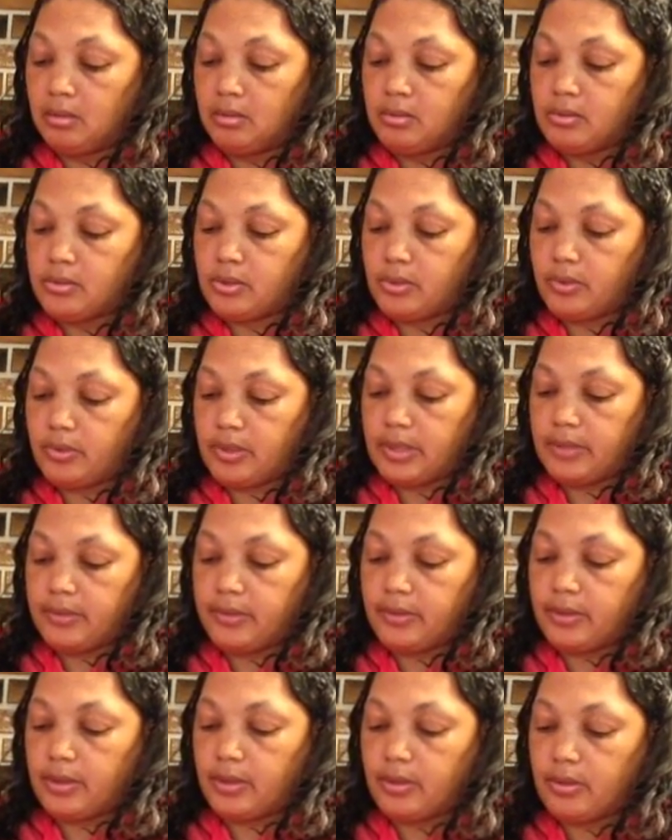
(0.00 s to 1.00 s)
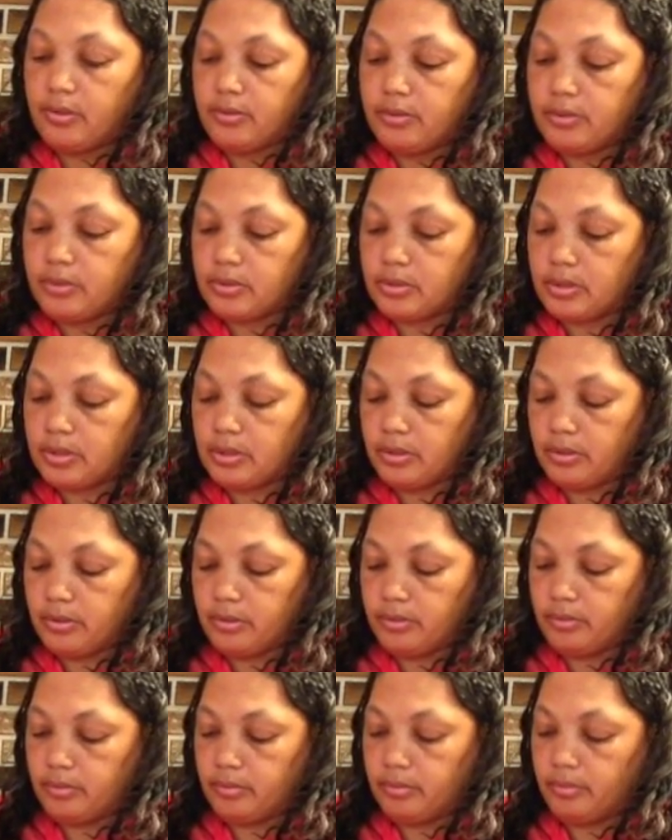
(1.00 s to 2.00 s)
so that those
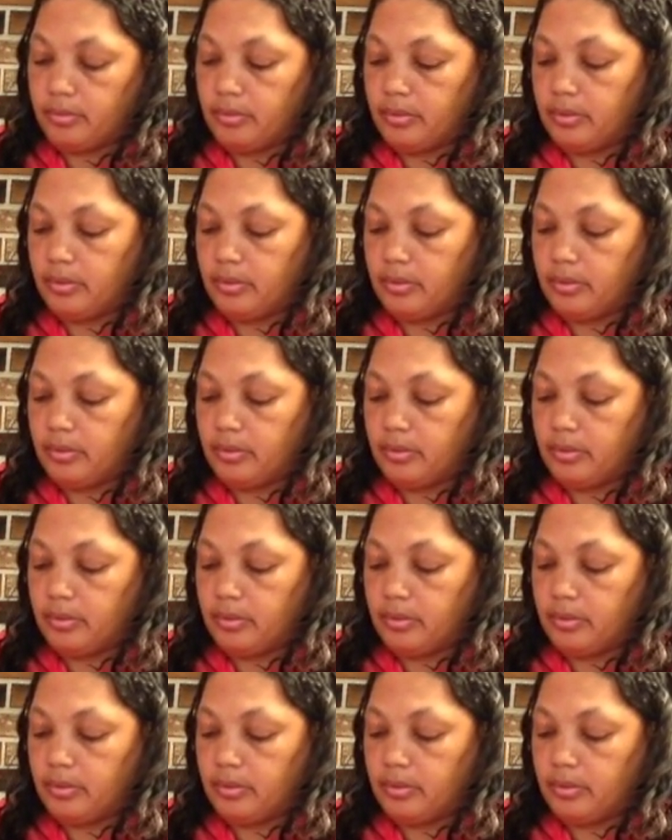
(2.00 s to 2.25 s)
two